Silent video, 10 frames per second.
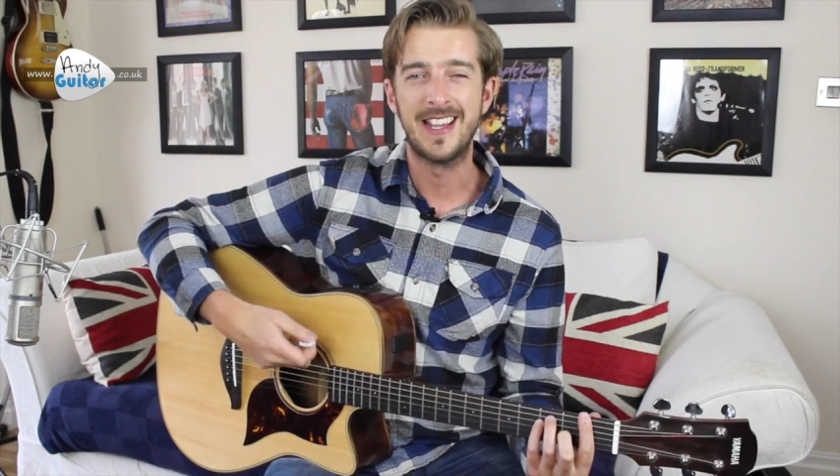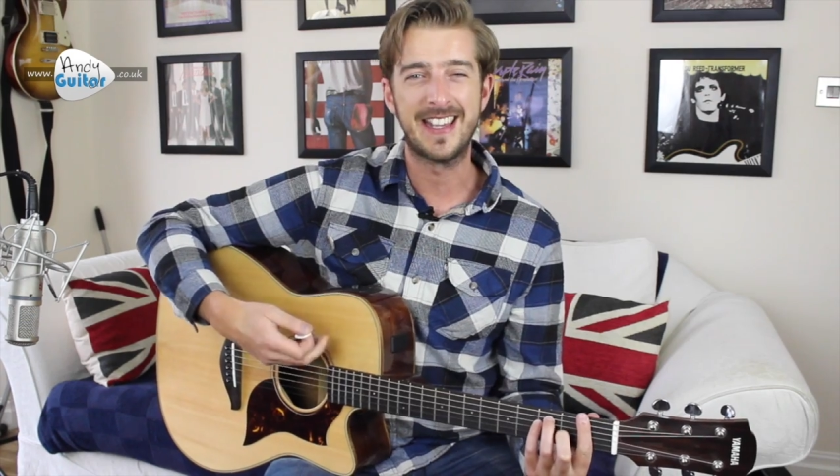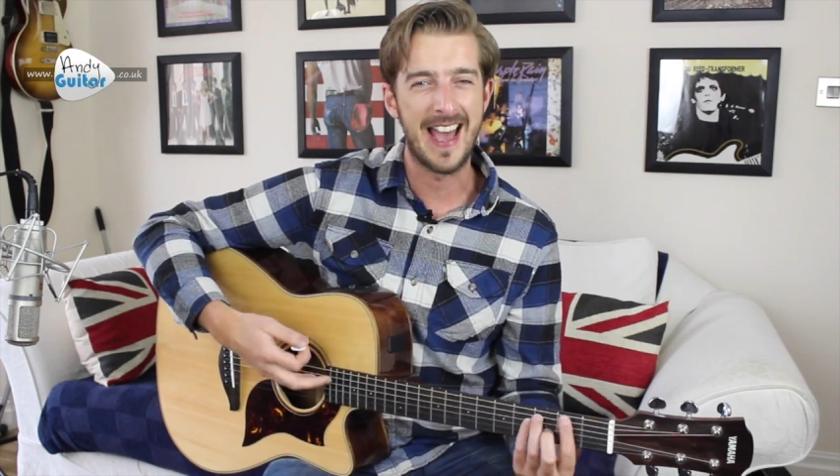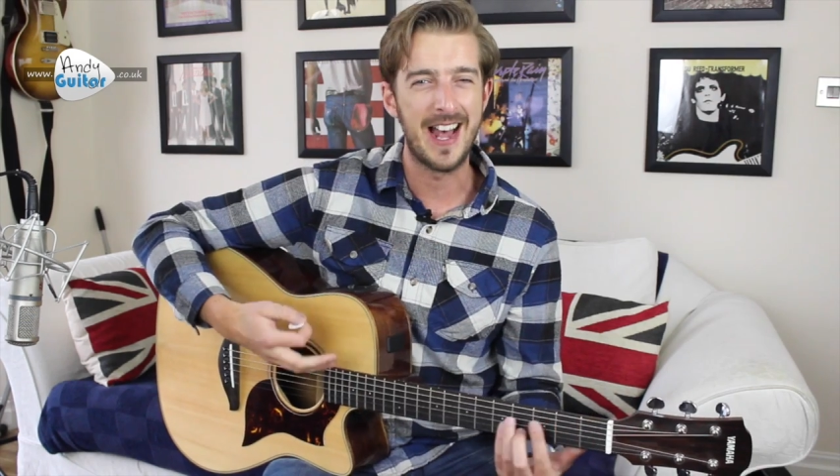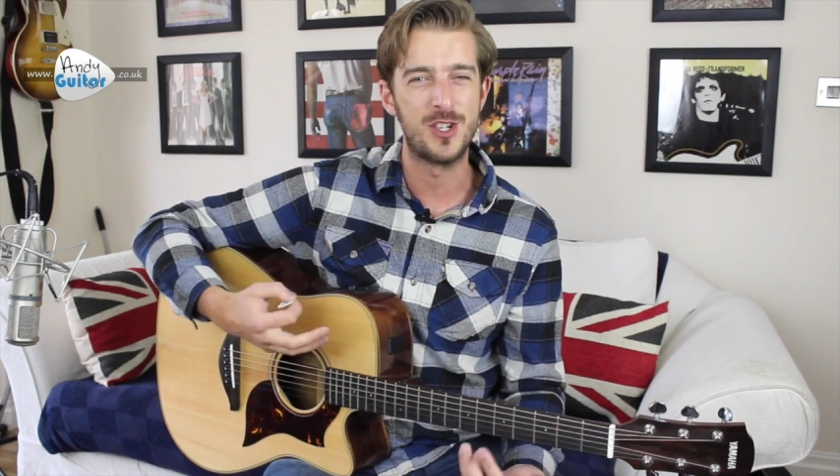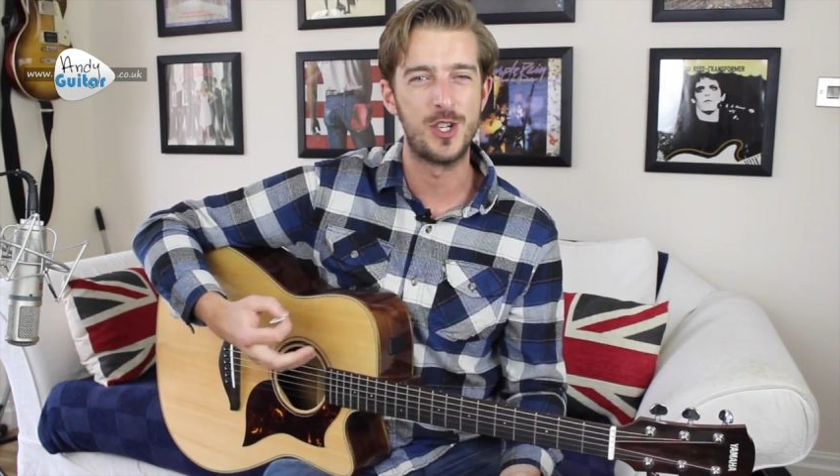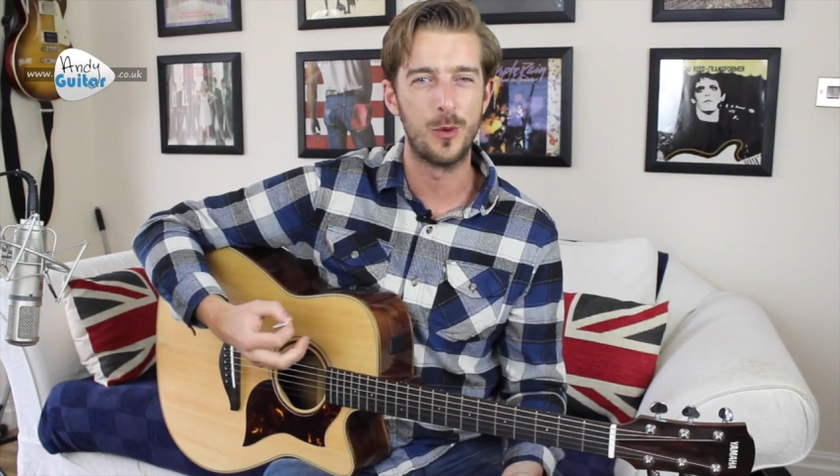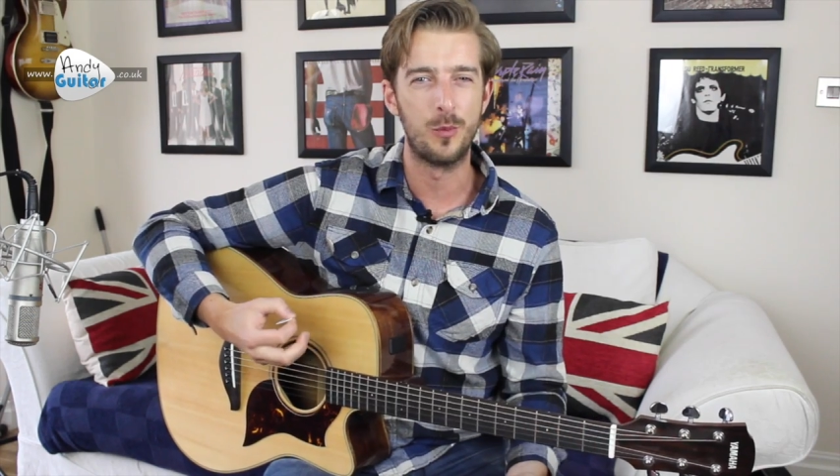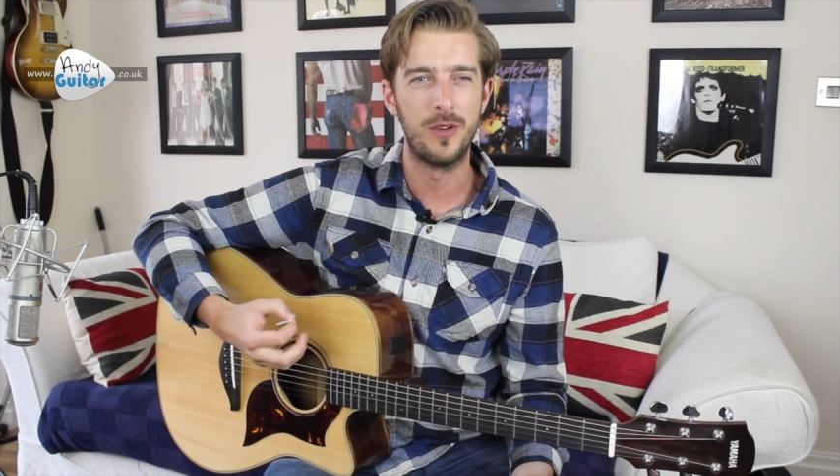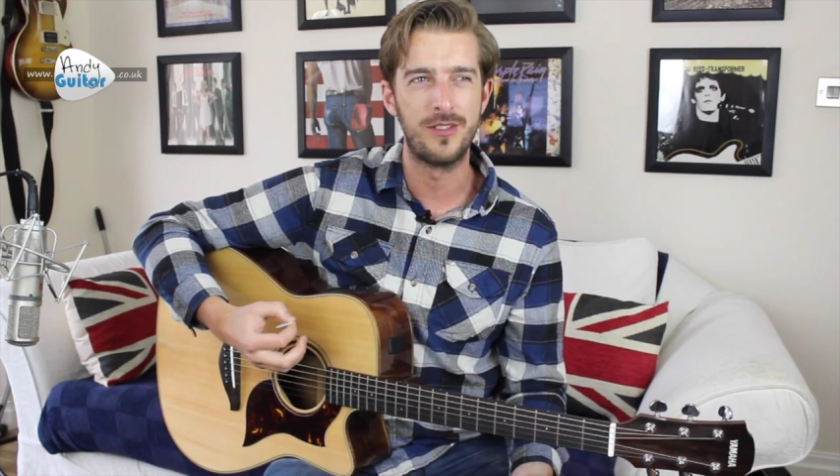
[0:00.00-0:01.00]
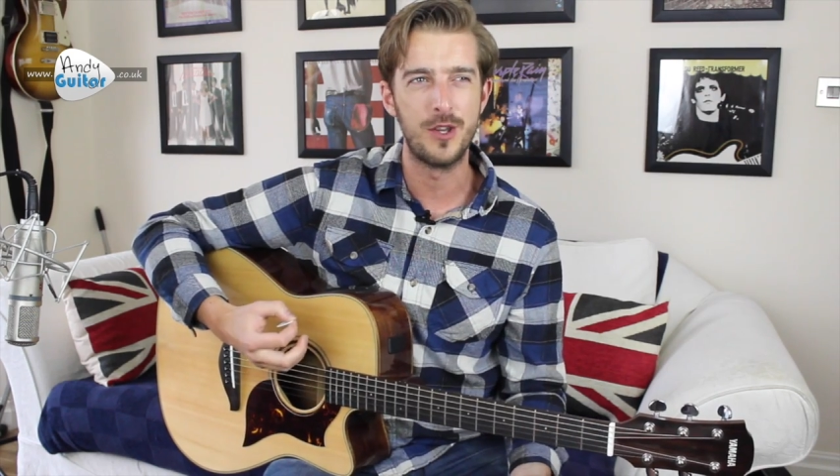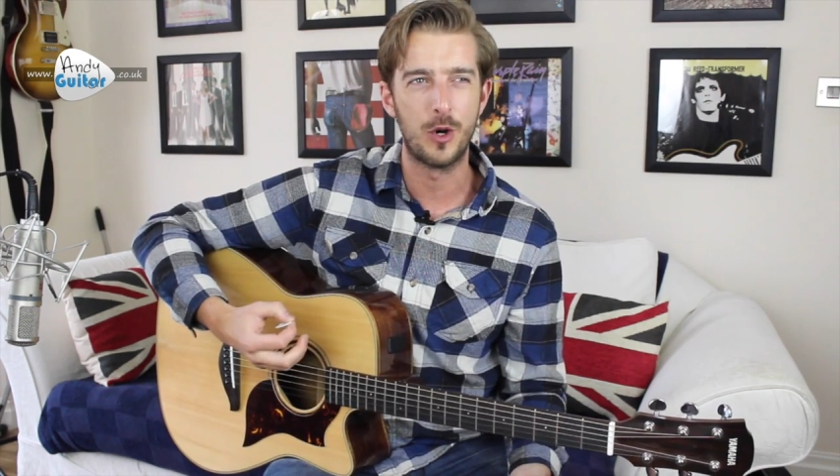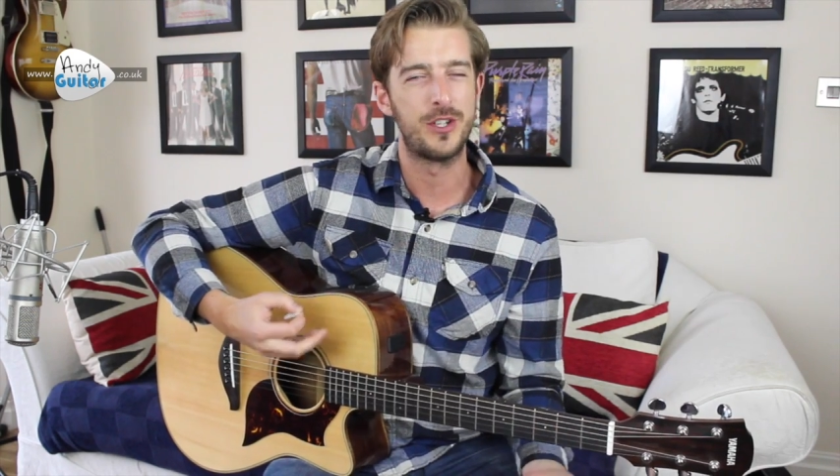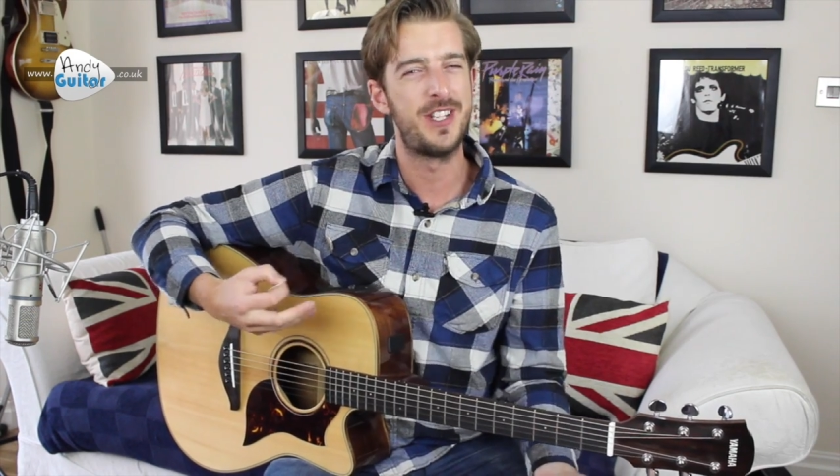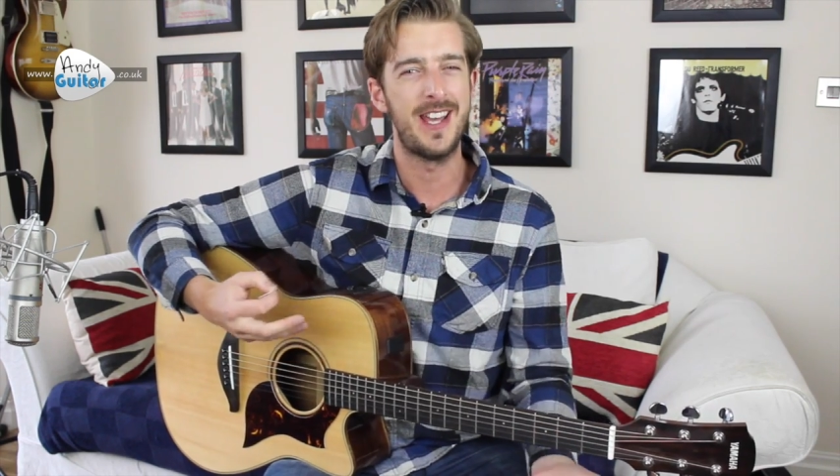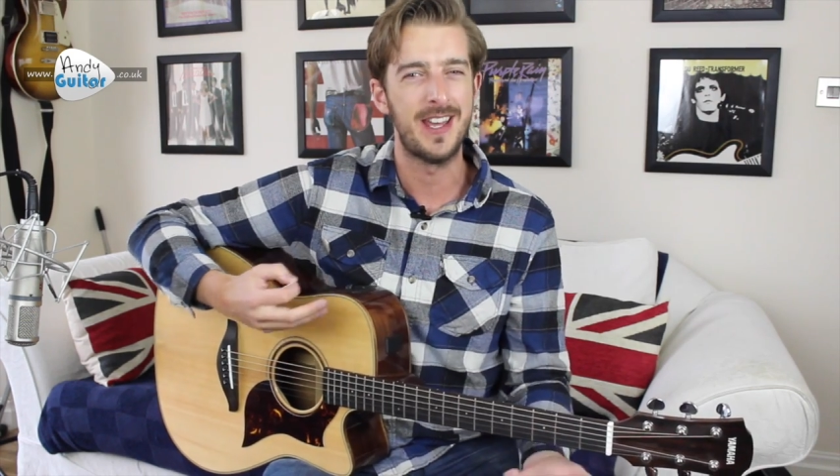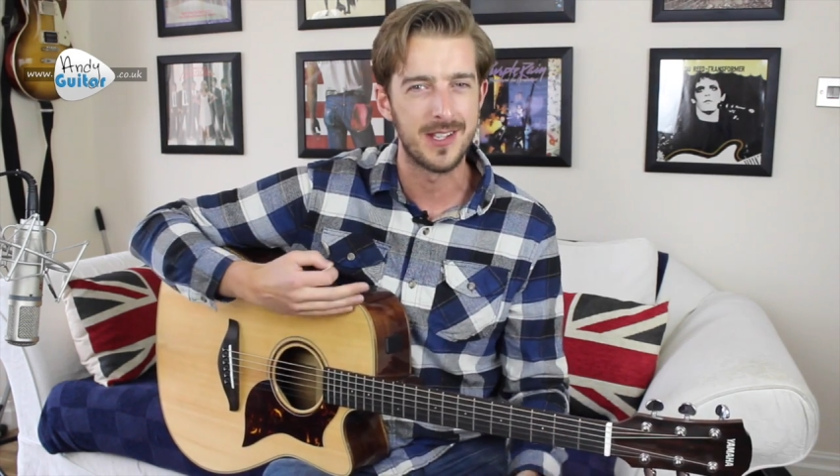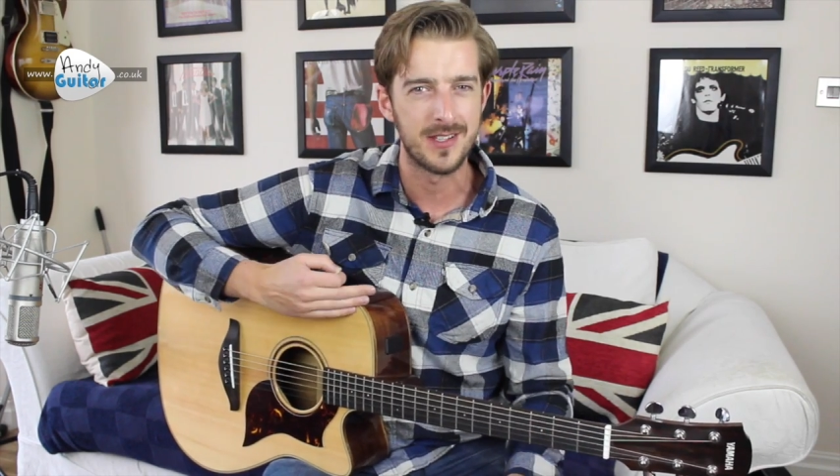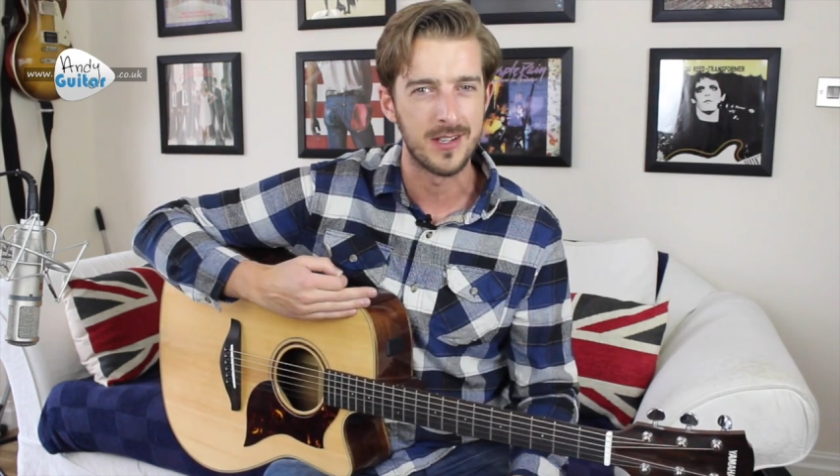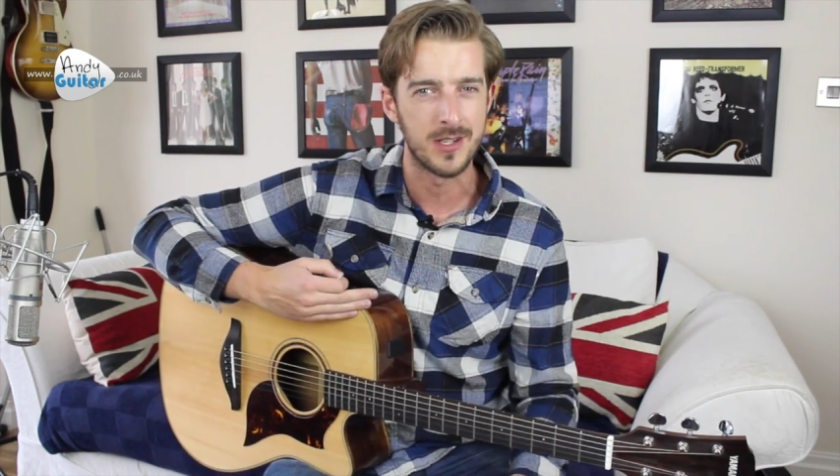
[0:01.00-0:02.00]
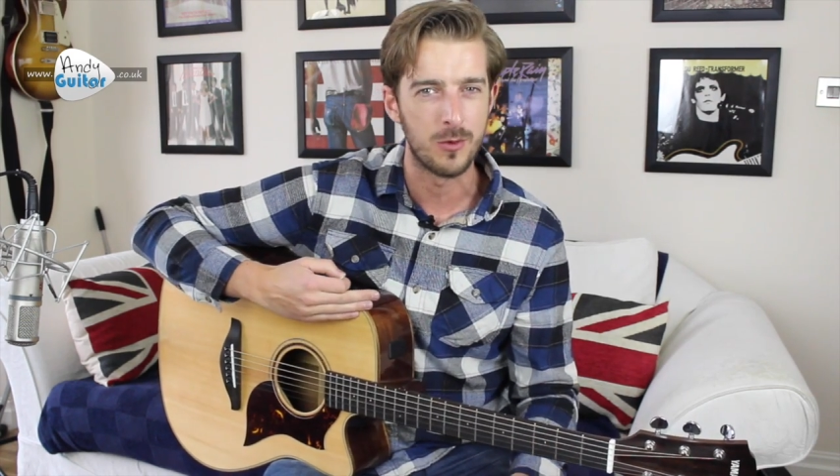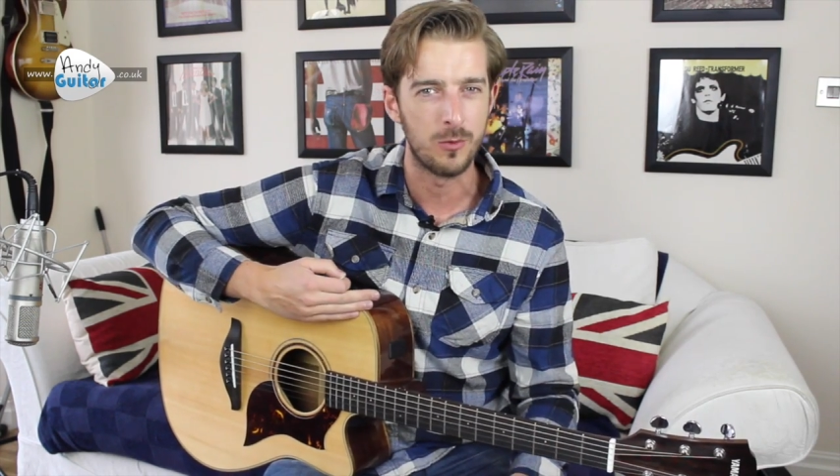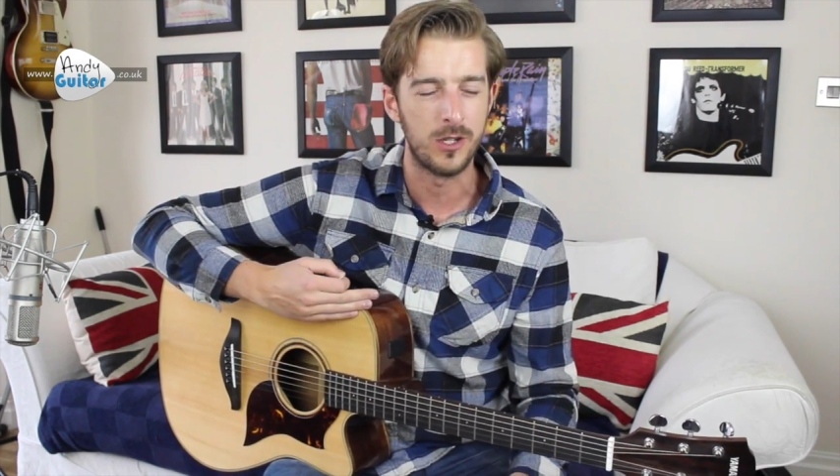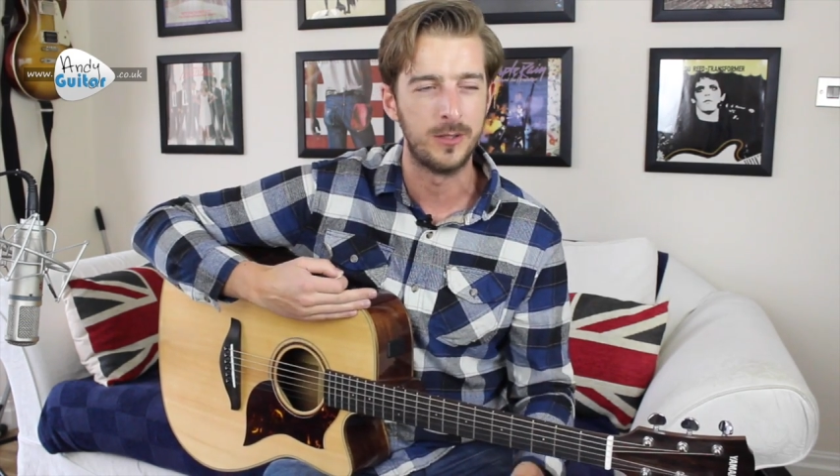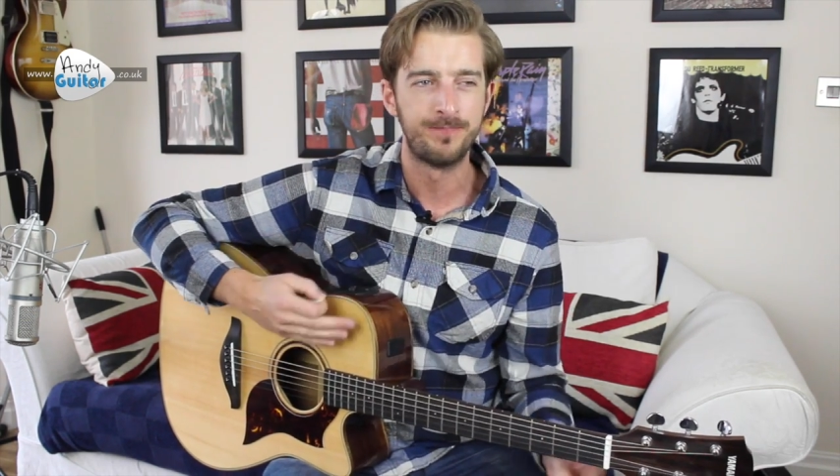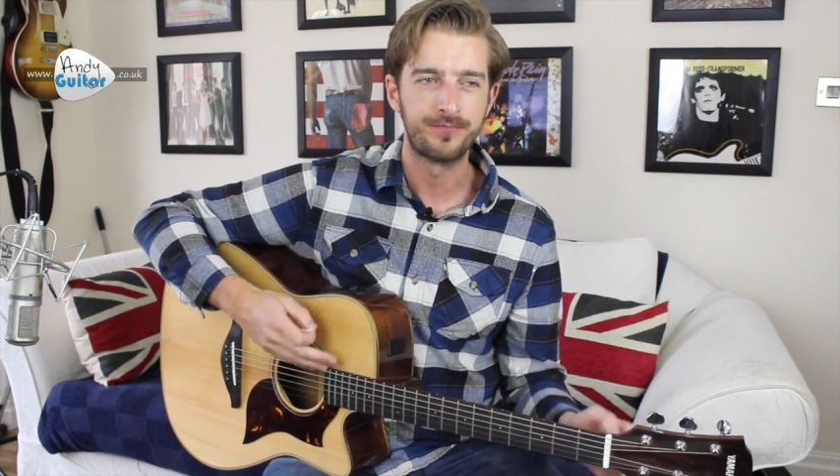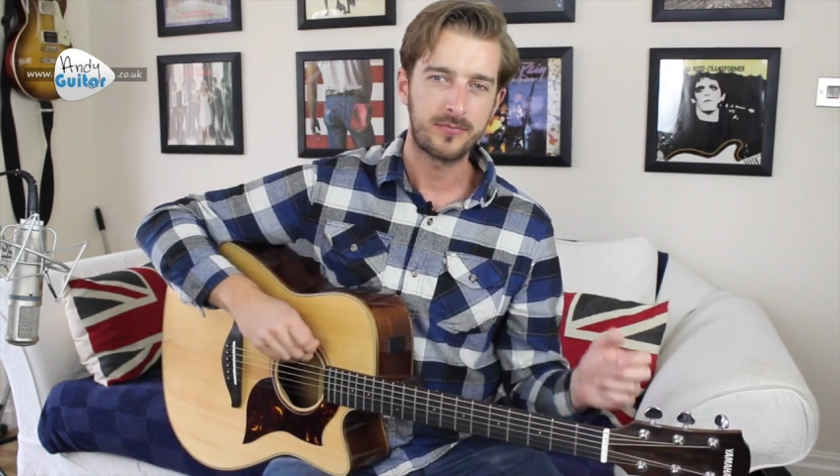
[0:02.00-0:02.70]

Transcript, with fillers: catch up with your taste, as it were.